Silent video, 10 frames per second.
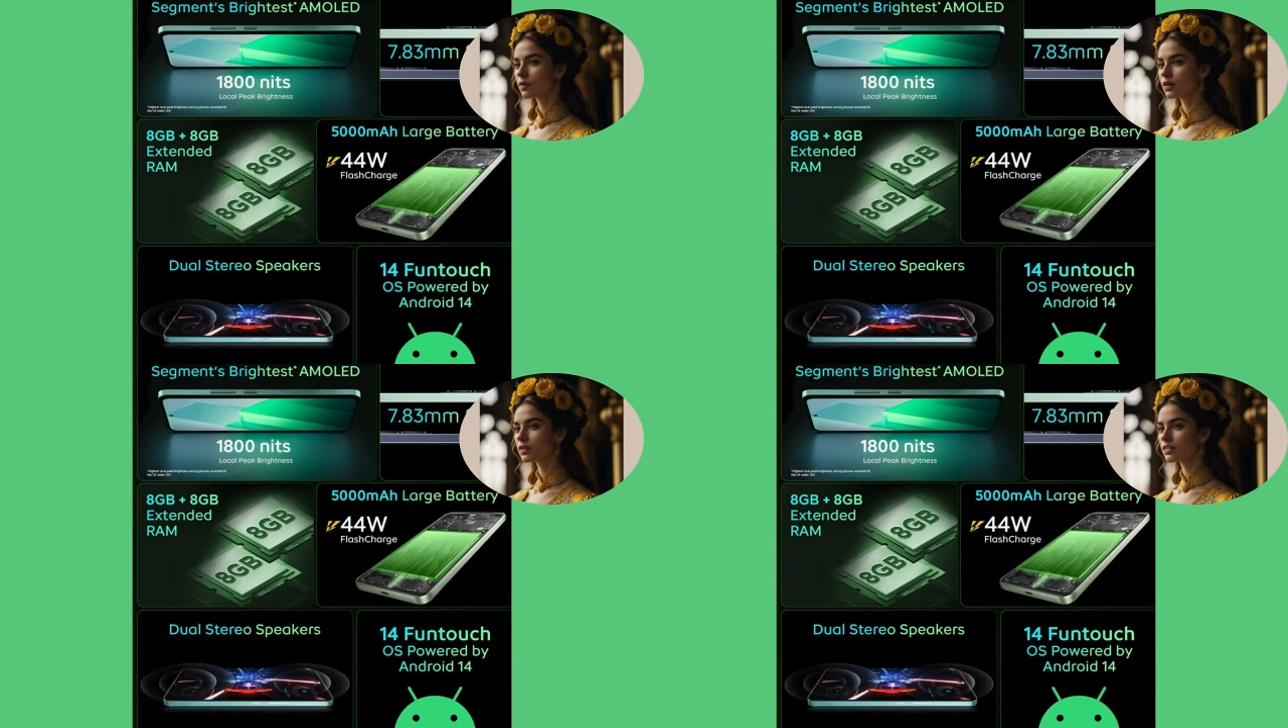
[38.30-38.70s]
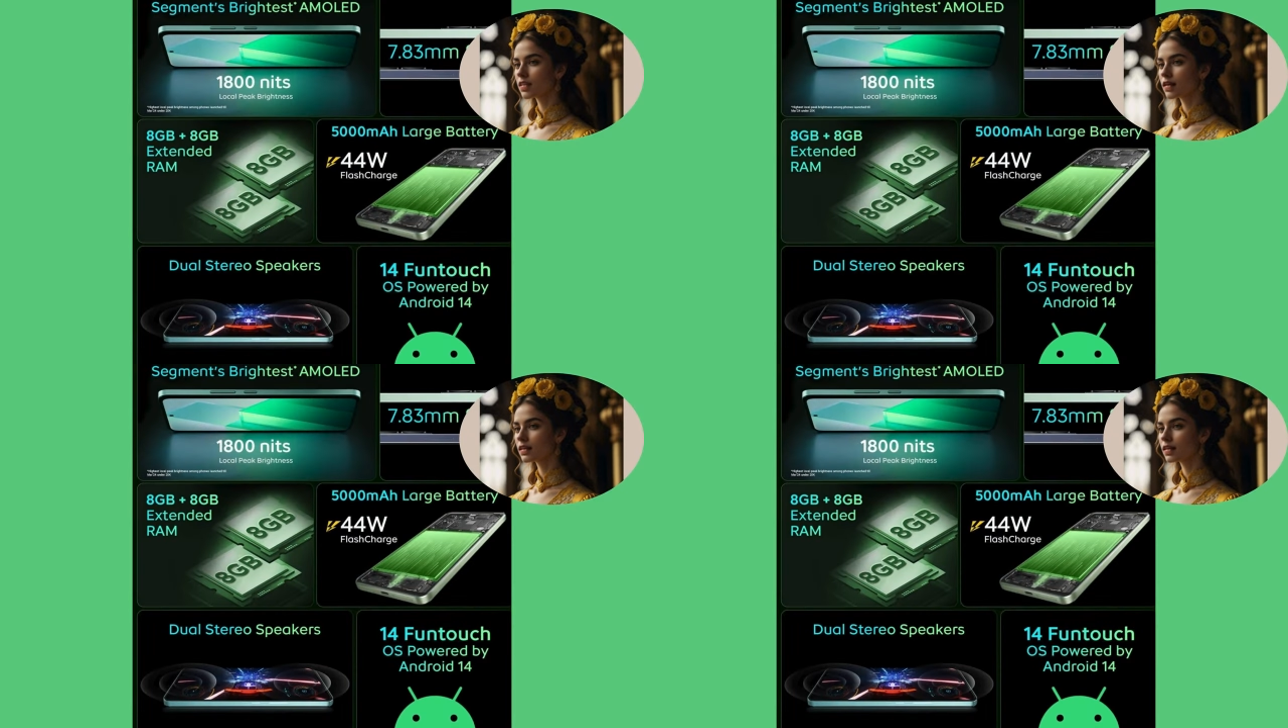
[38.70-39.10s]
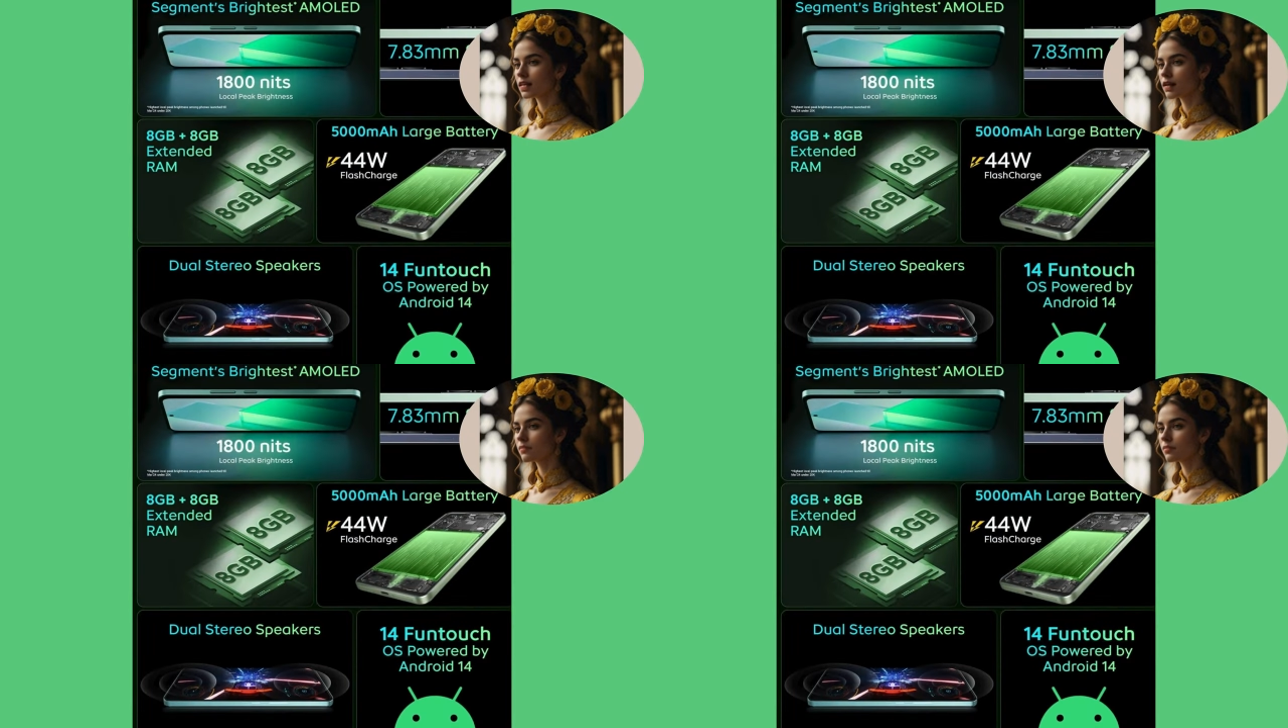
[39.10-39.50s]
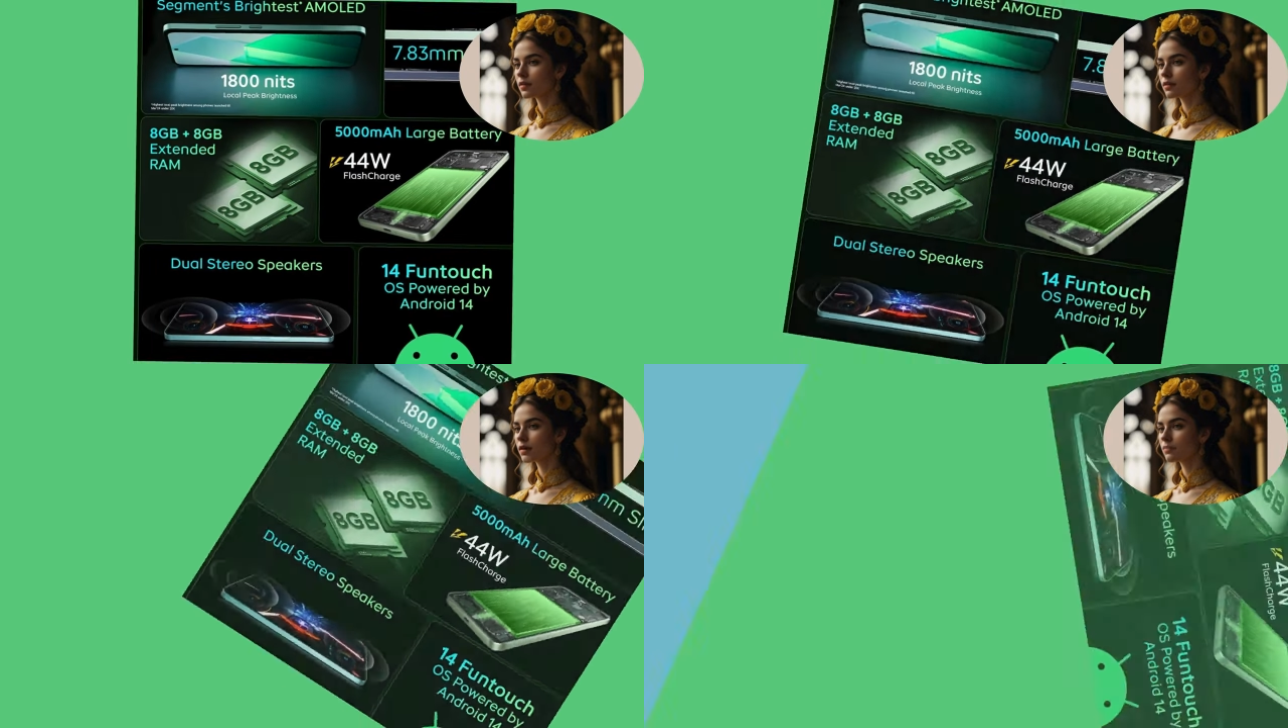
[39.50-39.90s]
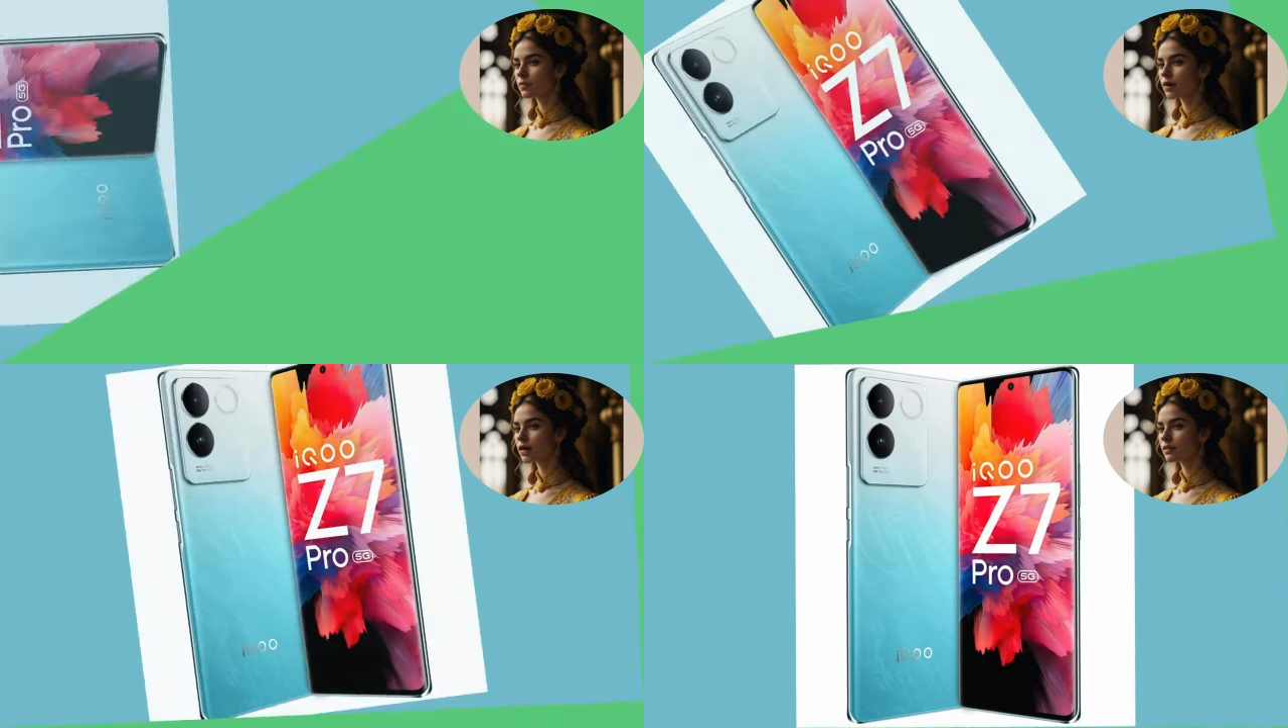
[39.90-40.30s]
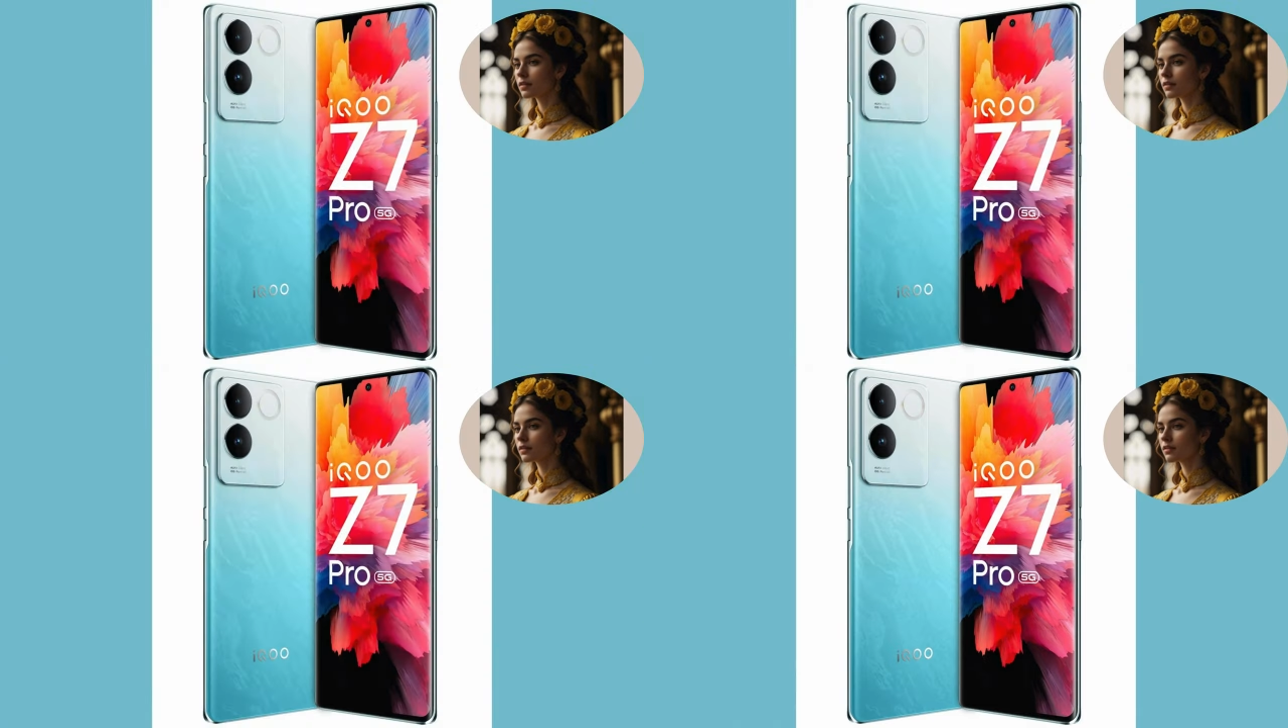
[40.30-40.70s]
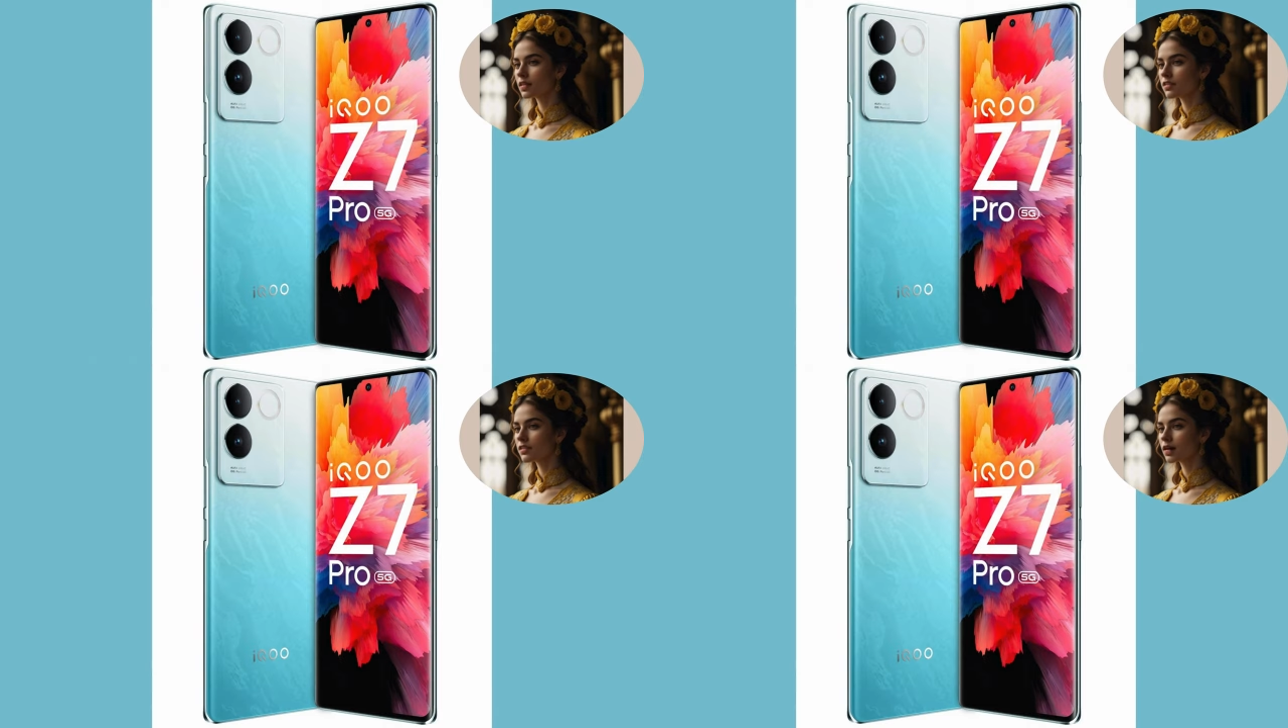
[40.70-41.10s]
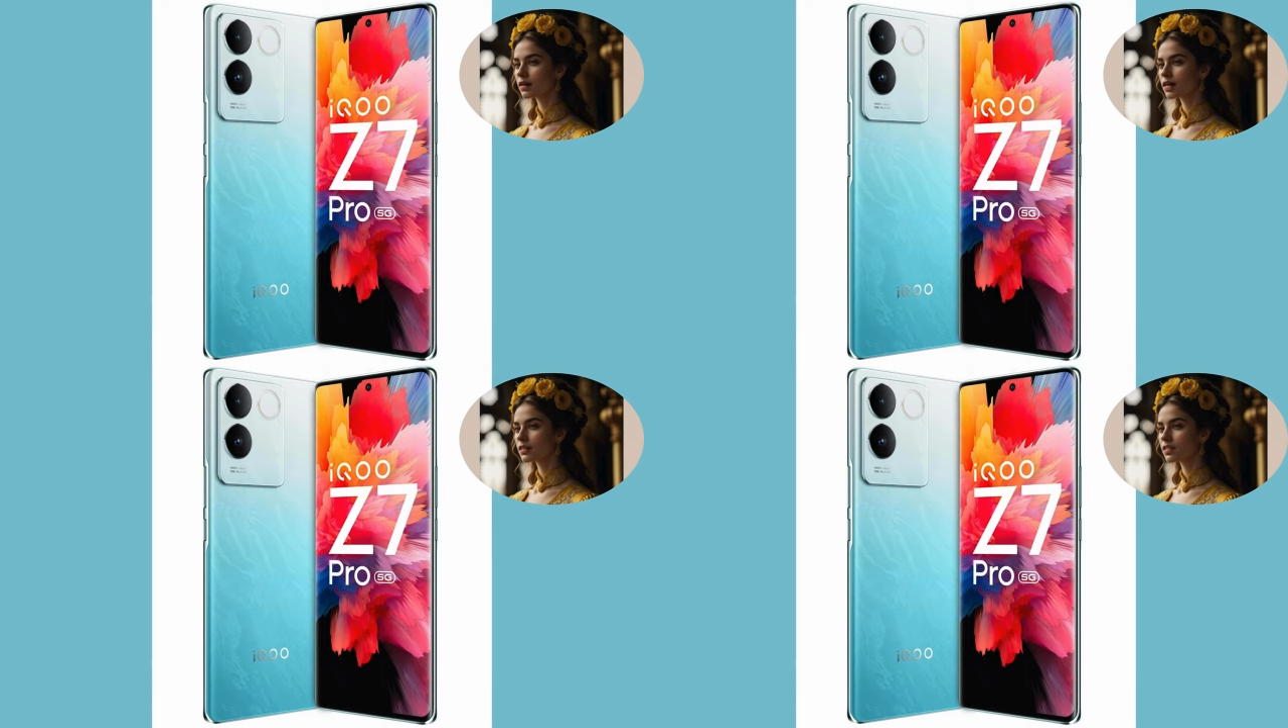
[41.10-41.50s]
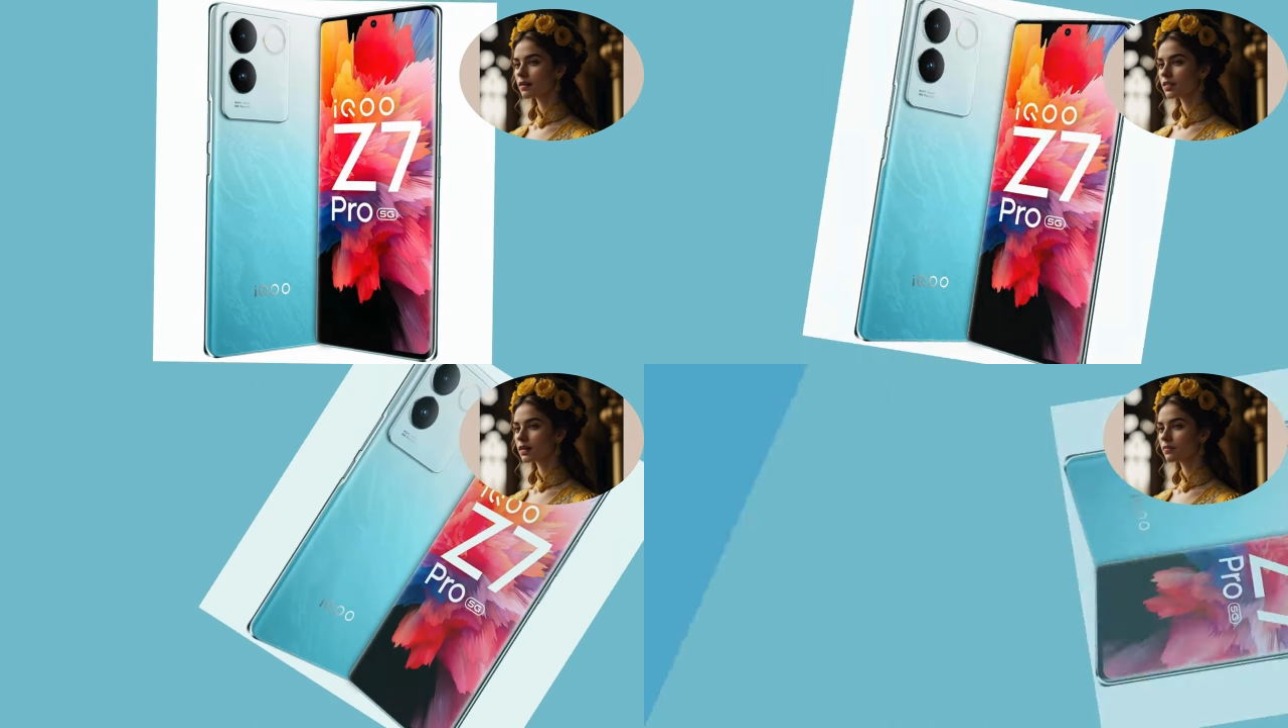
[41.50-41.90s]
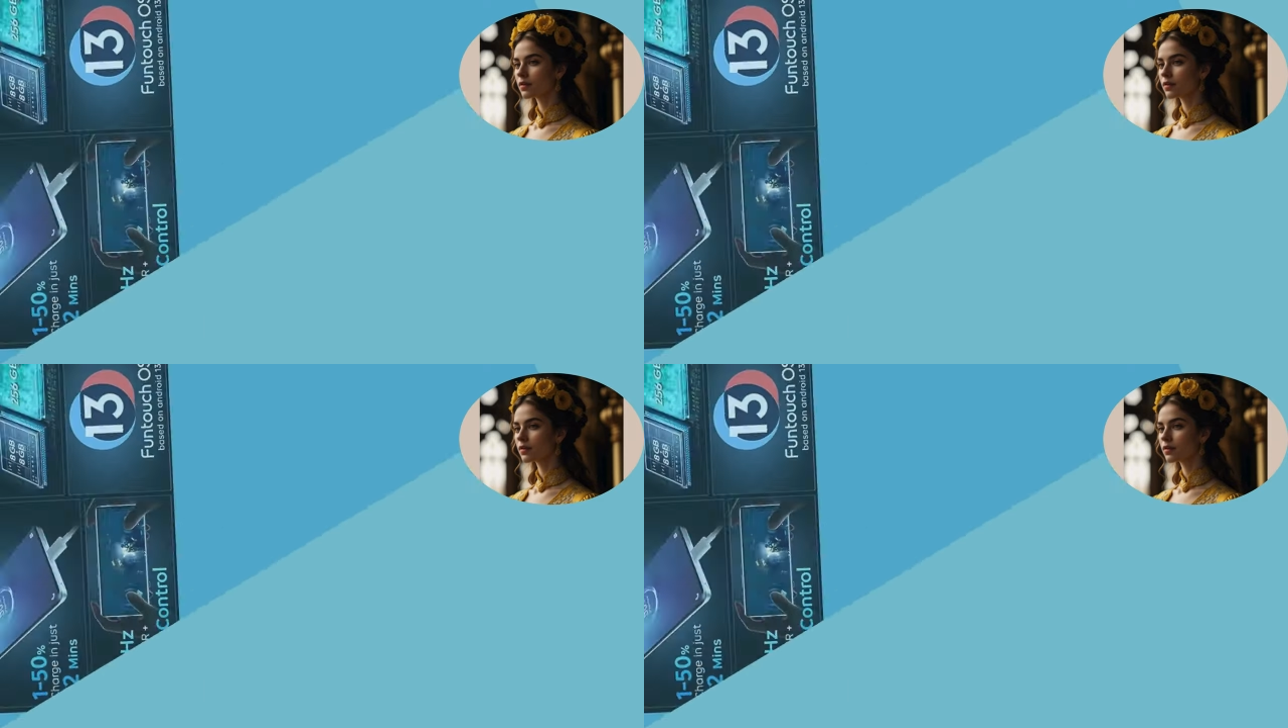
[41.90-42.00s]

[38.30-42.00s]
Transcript: or snagging a gift for a loved one, this sale has something